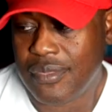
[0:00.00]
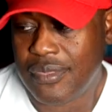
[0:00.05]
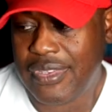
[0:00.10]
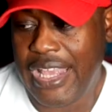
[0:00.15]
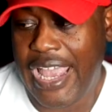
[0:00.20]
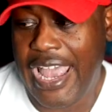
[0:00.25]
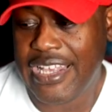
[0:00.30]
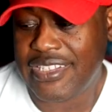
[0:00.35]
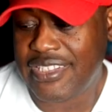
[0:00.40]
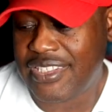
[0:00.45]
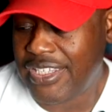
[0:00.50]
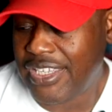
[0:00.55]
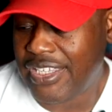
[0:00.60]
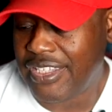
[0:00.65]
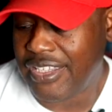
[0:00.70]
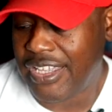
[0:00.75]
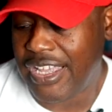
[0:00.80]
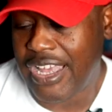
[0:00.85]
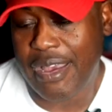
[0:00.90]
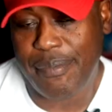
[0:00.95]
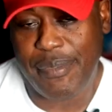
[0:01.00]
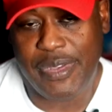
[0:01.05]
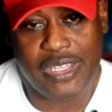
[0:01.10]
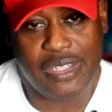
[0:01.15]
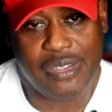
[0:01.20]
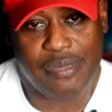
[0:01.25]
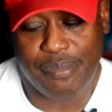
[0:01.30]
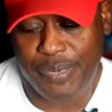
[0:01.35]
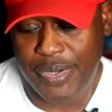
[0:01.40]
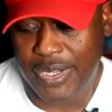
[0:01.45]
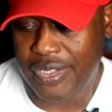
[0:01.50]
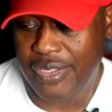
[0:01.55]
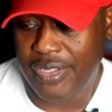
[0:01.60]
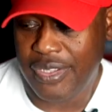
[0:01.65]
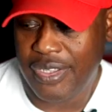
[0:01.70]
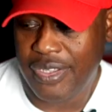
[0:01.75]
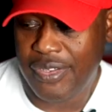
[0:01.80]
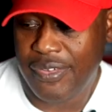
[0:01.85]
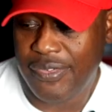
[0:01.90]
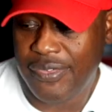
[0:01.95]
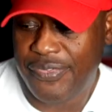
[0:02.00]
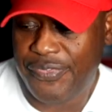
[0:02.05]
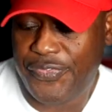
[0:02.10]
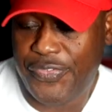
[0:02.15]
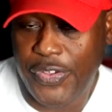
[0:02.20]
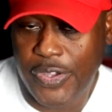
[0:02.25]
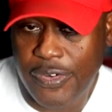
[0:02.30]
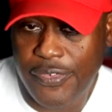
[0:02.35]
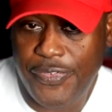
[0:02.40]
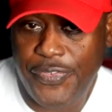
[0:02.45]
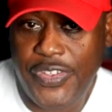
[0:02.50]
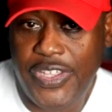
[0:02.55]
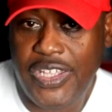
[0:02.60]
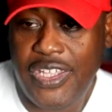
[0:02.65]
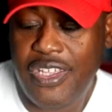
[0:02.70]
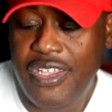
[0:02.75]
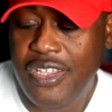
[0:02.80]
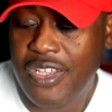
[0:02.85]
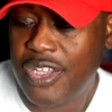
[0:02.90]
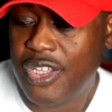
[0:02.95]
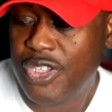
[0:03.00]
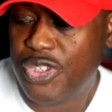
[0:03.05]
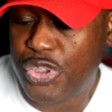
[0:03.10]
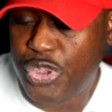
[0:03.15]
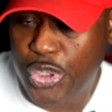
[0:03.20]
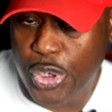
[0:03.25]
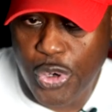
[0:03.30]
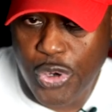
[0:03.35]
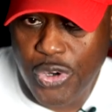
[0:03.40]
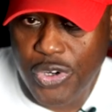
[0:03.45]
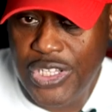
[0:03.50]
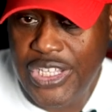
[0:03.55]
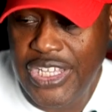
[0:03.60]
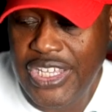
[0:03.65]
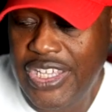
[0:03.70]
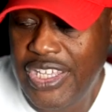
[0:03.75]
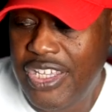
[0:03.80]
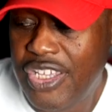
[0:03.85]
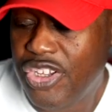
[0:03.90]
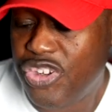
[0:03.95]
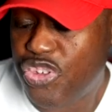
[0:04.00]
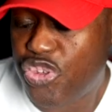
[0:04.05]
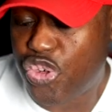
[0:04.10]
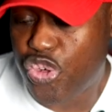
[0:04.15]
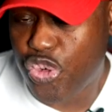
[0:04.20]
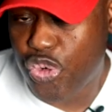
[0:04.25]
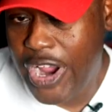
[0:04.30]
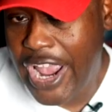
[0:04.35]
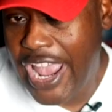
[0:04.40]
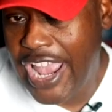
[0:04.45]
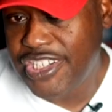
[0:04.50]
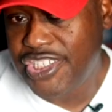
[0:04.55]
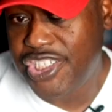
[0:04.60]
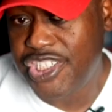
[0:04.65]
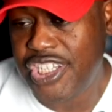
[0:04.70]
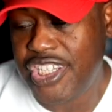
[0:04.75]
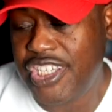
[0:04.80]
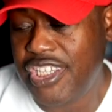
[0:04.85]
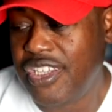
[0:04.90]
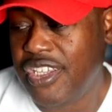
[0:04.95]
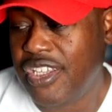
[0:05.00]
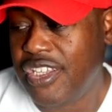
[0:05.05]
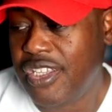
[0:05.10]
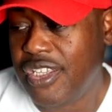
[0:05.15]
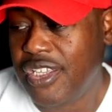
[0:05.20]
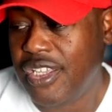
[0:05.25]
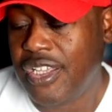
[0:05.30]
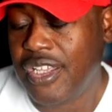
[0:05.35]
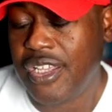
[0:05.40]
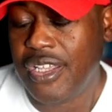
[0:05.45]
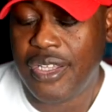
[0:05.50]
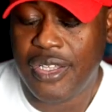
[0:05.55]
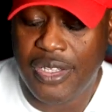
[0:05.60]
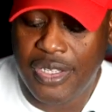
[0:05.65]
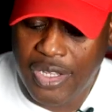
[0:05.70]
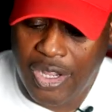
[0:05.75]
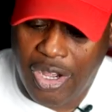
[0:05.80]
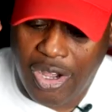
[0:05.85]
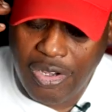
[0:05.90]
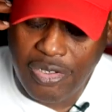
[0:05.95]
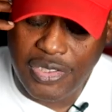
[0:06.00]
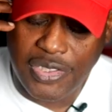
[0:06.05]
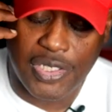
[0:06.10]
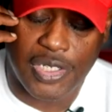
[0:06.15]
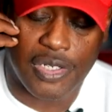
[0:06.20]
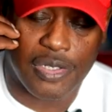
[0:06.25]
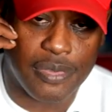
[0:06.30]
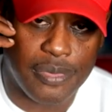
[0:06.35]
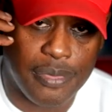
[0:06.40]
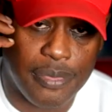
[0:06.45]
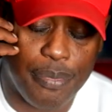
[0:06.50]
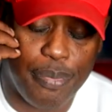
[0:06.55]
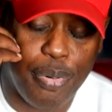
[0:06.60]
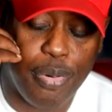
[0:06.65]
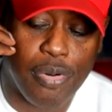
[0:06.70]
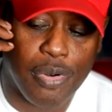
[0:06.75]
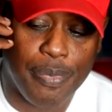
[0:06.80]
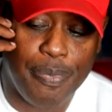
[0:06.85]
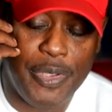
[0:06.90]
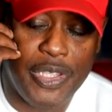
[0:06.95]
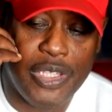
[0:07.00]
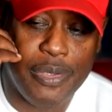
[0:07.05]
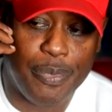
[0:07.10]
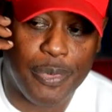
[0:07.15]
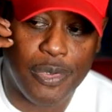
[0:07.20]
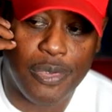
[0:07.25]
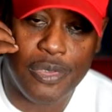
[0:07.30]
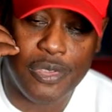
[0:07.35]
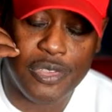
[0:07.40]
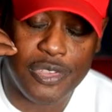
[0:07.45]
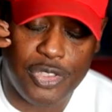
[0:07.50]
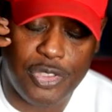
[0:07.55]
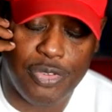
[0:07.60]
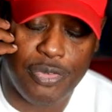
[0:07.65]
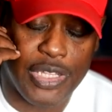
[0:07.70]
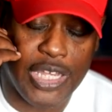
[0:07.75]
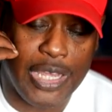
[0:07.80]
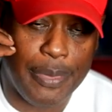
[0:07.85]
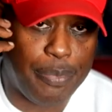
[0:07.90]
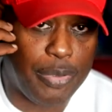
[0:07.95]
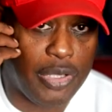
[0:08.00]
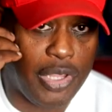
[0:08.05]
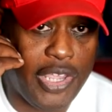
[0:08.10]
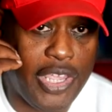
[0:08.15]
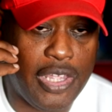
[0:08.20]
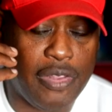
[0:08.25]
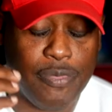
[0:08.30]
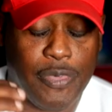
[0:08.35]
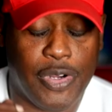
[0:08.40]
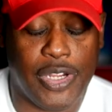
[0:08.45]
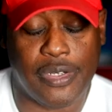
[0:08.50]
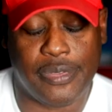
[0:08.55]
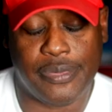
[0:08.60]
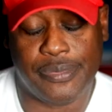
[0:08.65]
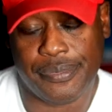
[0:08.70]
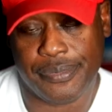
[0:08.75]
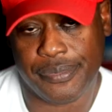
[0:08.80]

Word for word: That's it. I mean, but filthy, dirty, trashy. Also, poor people do not plan well.